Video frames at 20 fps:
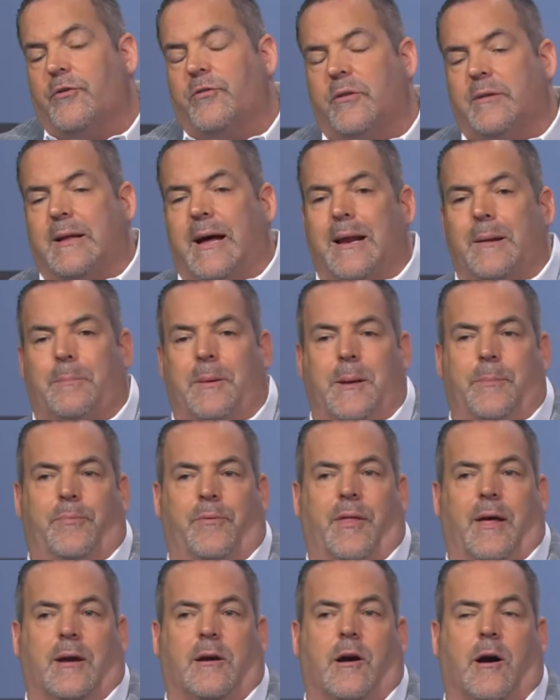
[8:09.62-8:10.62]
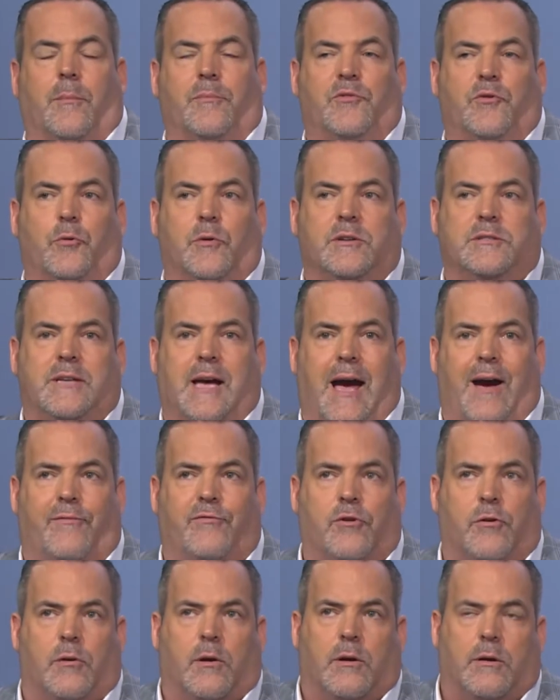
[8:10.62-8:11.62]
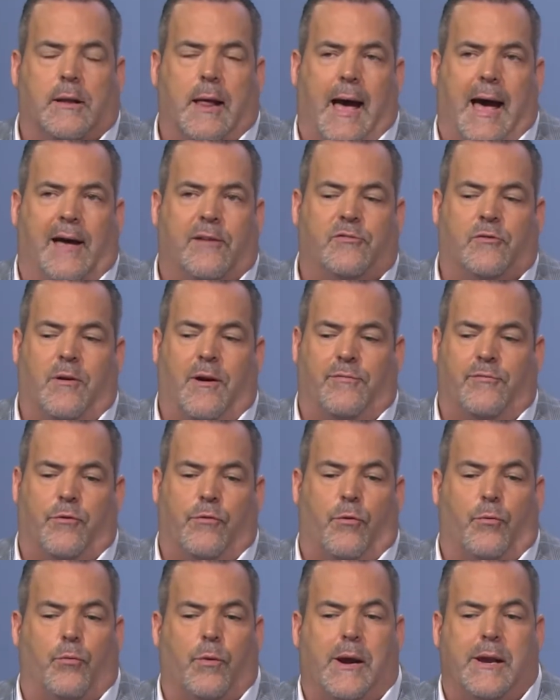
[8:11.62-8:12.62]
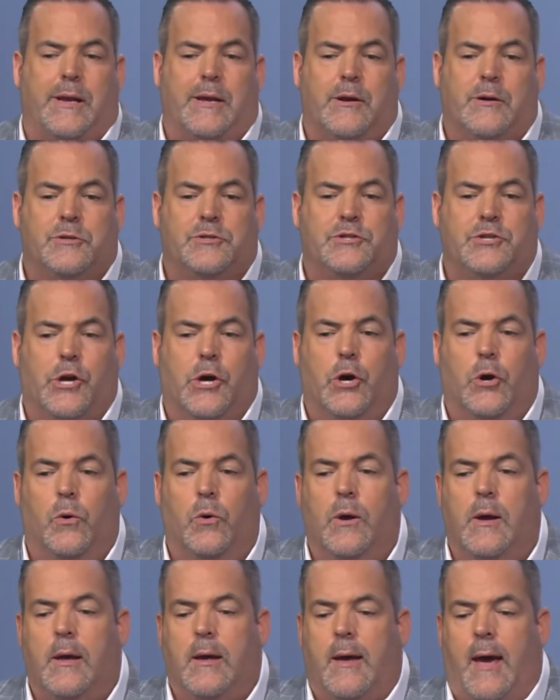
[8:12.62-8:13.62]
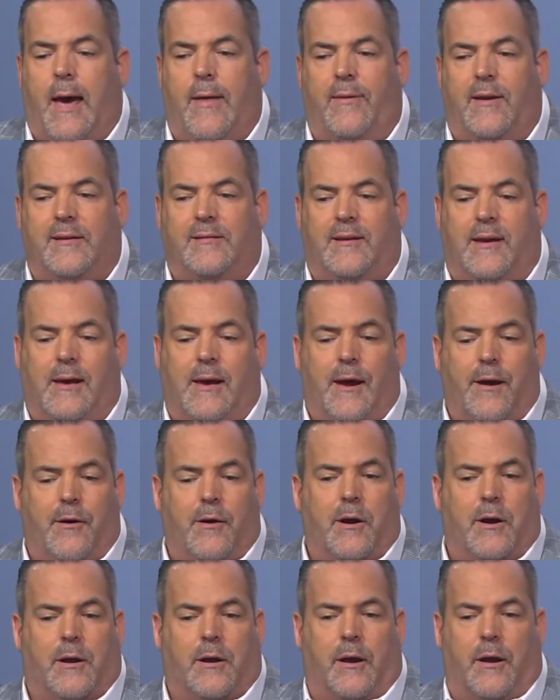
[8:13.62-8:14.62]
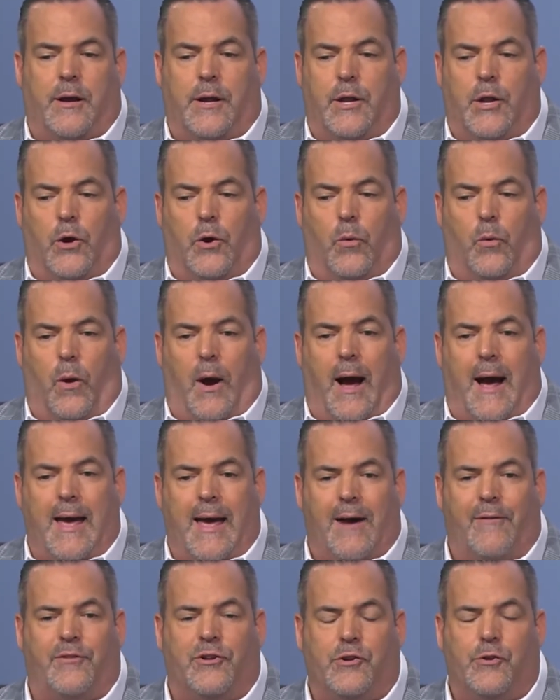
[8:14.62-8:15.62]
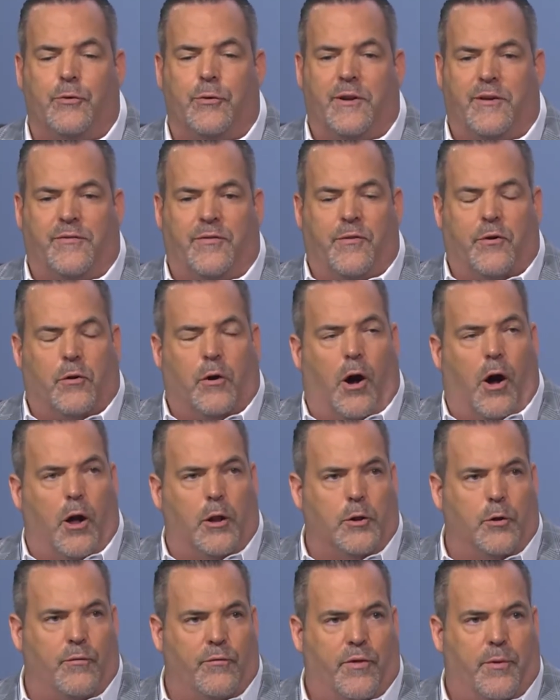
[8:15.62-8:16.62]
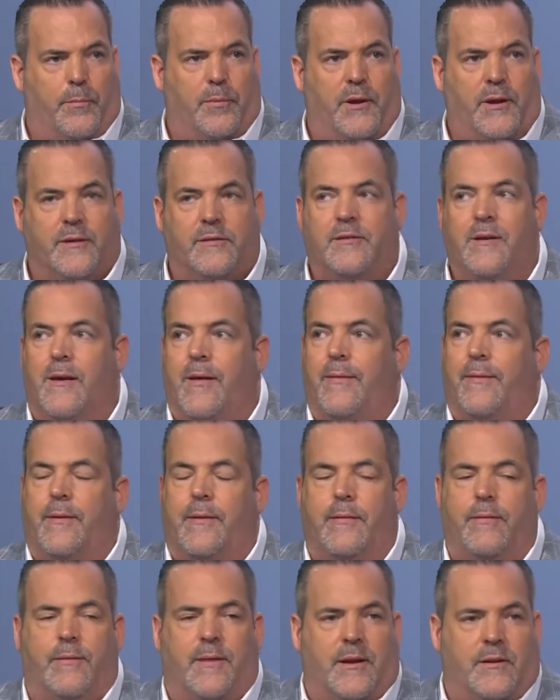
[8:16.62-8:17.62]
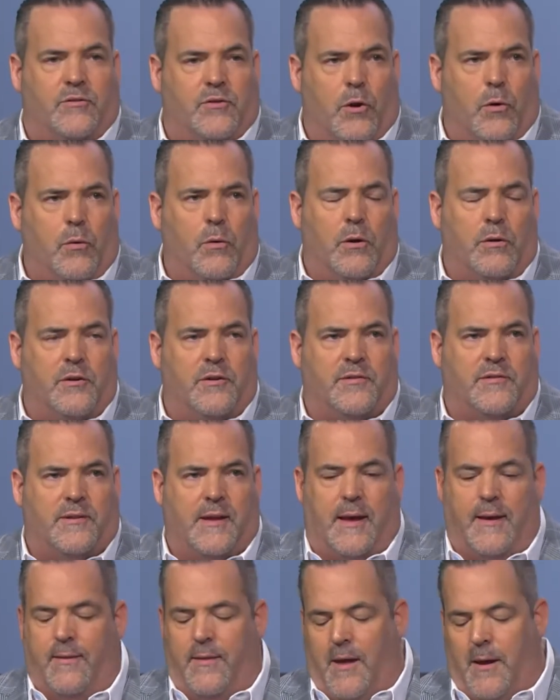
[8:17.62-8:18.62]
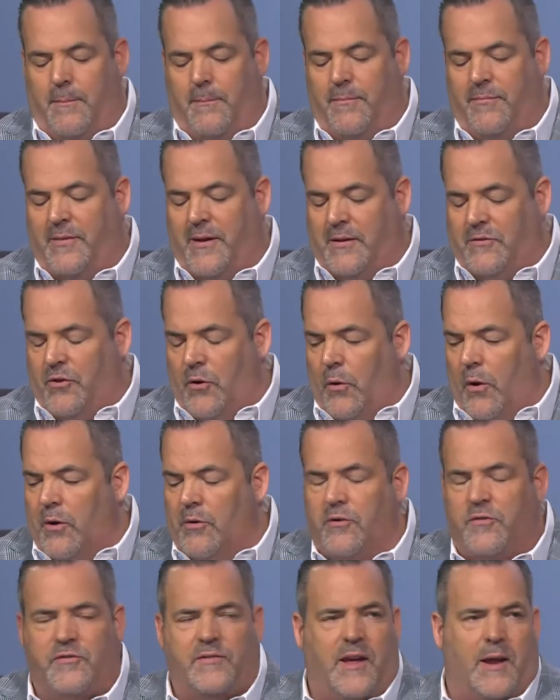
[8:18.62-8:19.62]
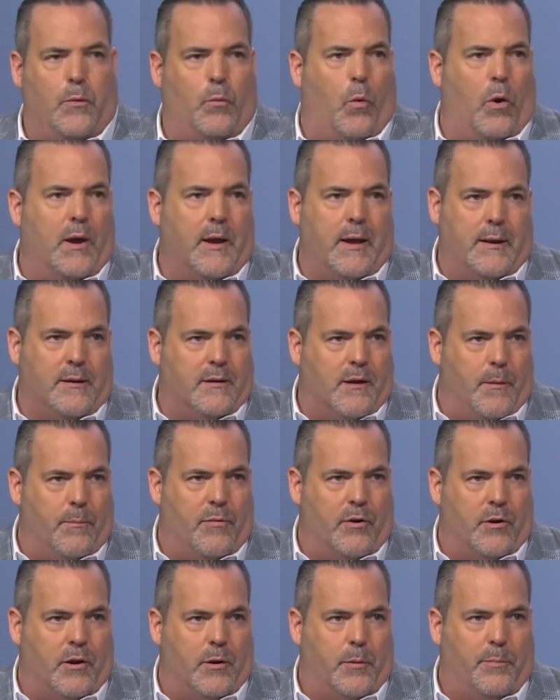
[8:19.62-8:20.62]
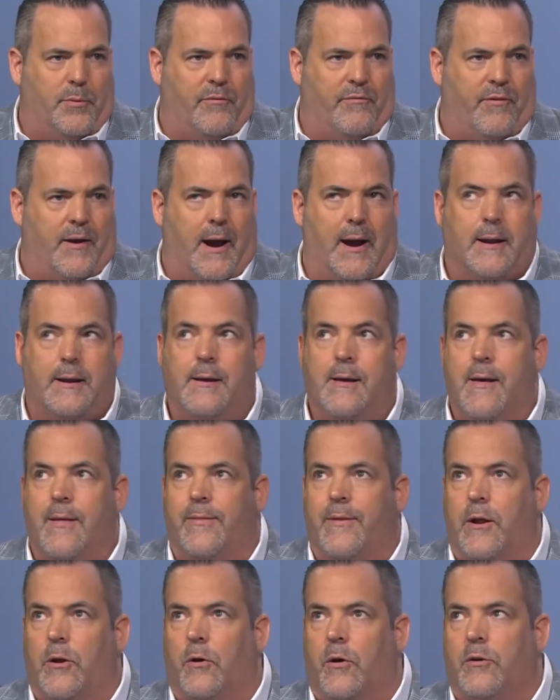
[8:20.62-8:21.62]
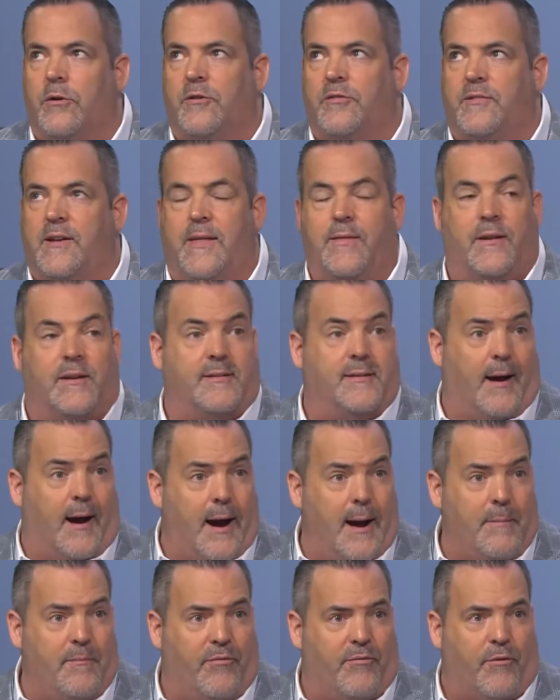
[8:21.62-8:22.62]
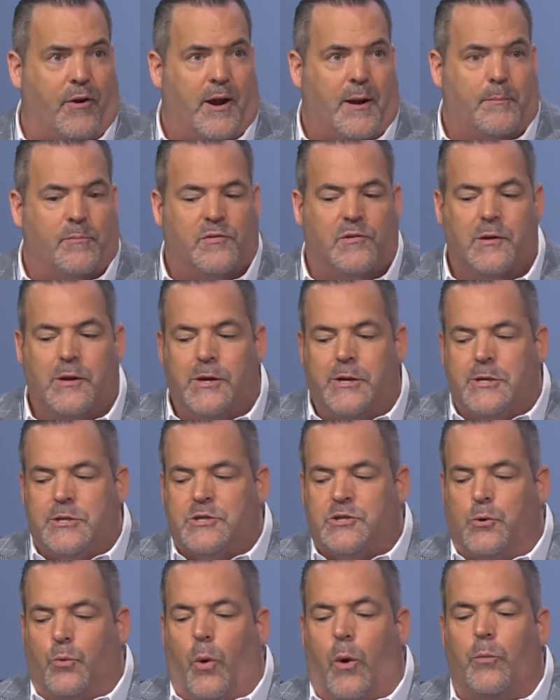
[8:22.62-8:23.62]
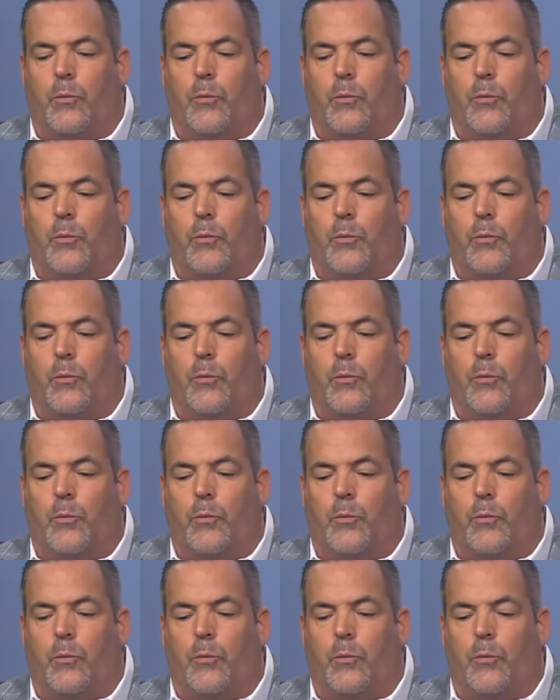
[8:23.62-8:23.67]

a lot of people that come to us after a class or after the radio show and they say, Eric, you know, I have annuities and they're all over the place. They don't understand them. They don't understand what income they're going to provide. They don't understand the time frames. So what